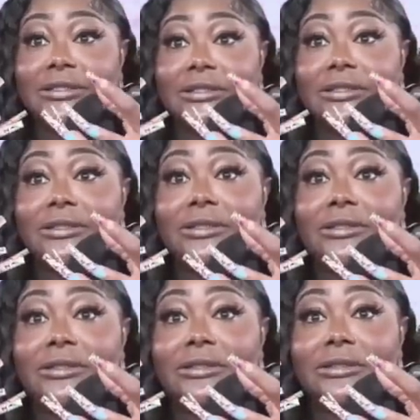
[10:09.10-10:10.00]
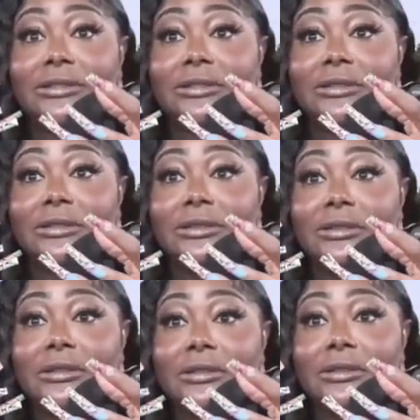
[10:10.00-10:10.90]

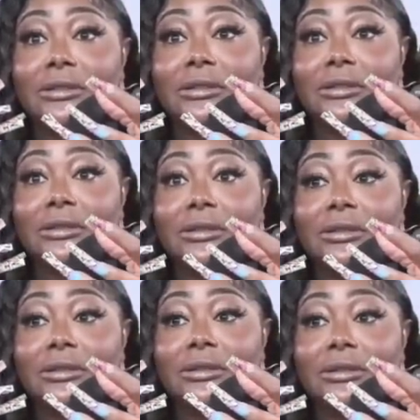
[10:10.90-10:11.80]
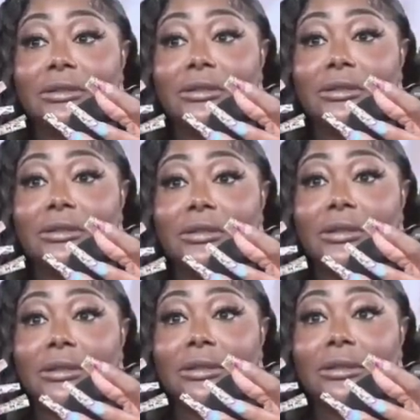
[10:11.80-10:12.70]

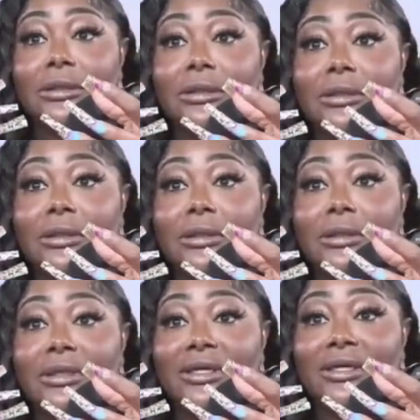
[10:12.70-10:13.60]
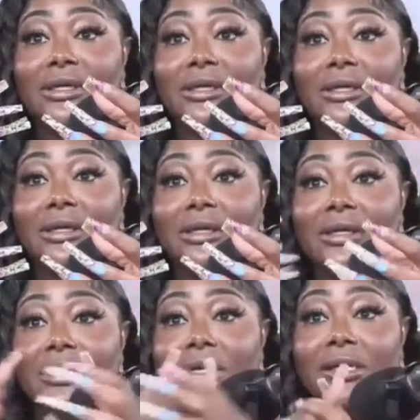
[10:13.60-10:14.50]

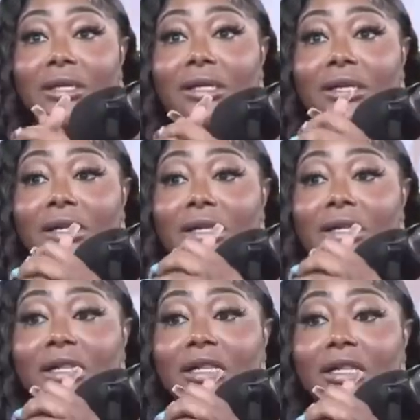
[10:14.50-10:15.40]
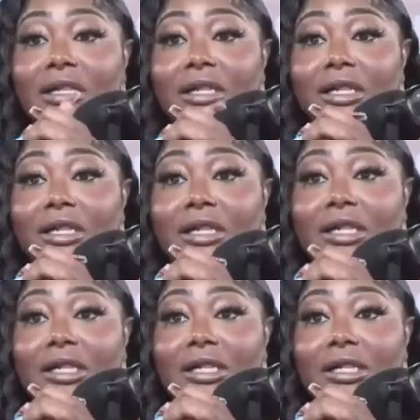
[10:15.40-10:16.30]

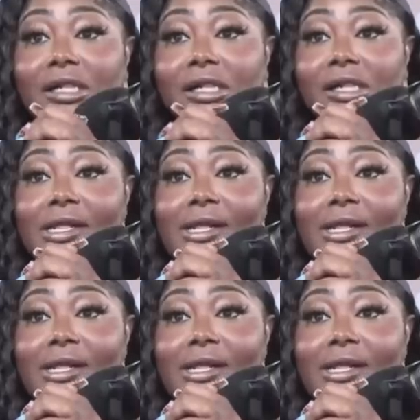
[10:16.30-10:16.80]
(no one is talking)